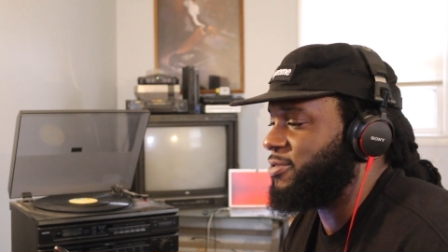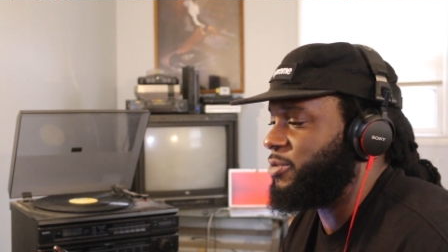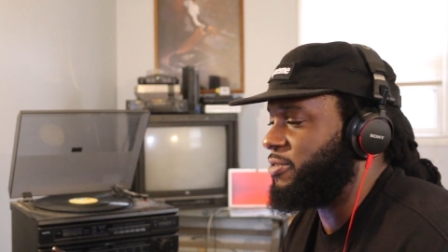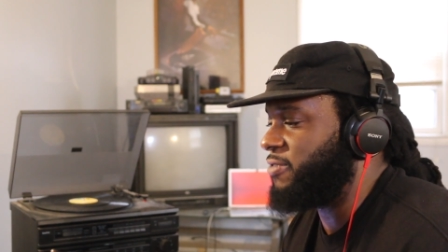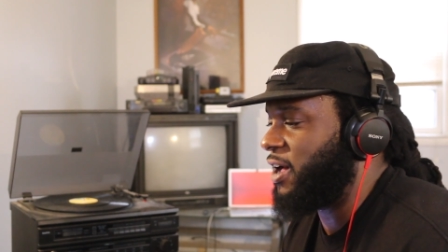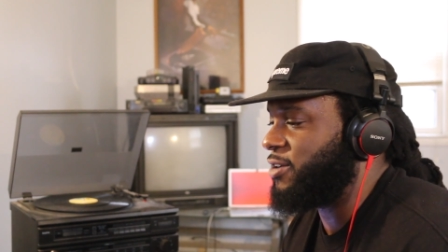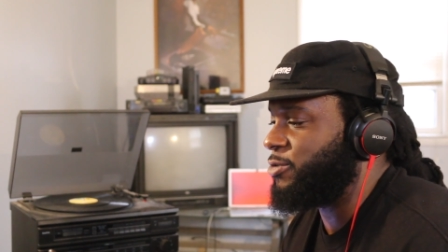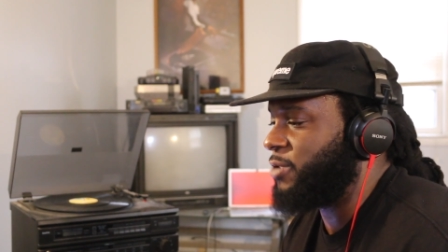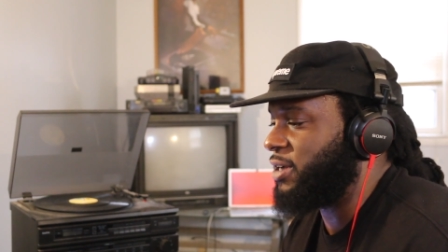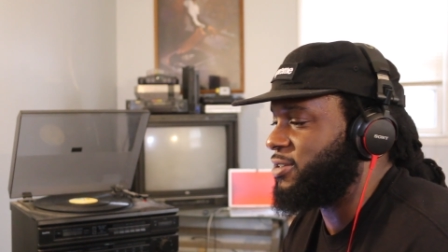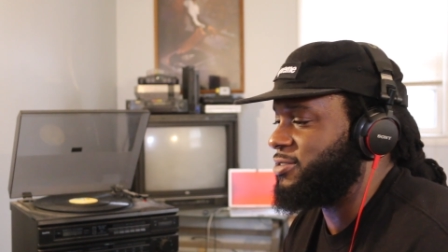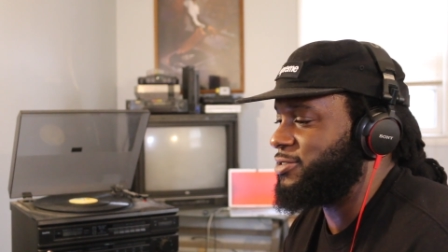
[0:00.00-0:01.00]
with vinyl
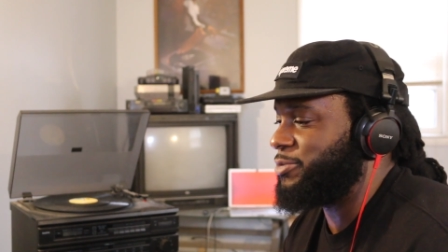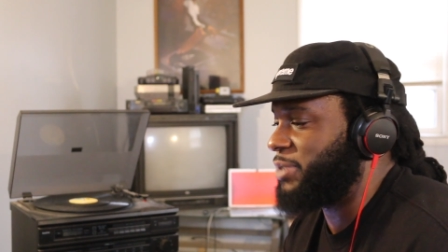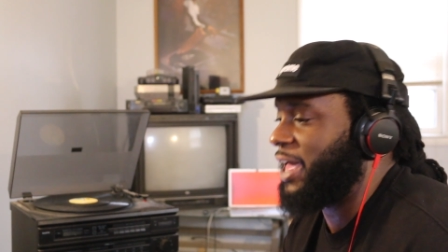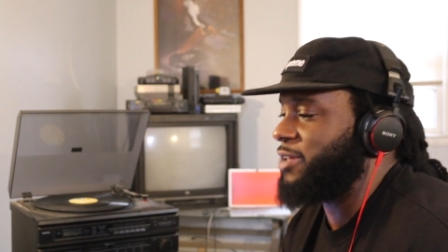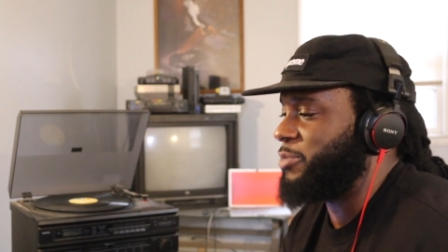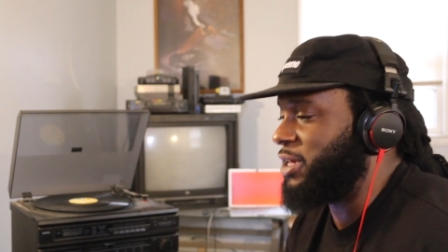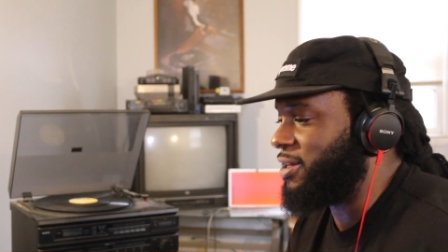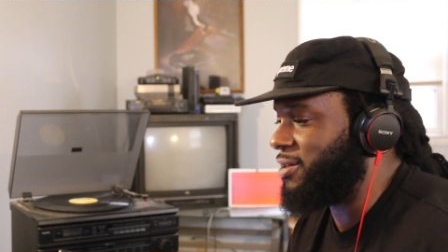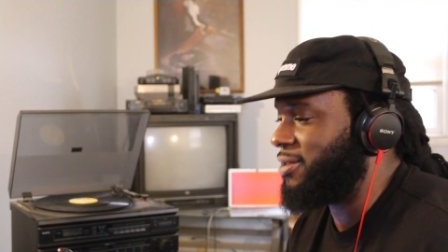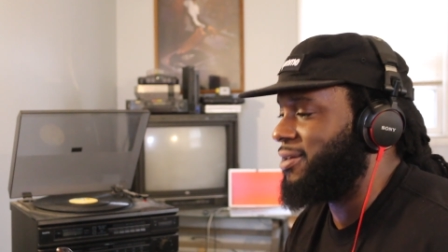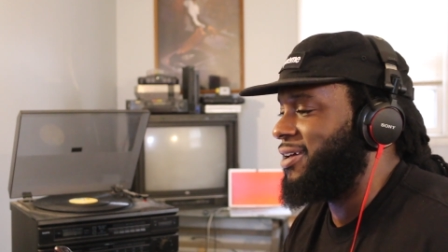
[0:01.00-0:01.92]
records, a black man,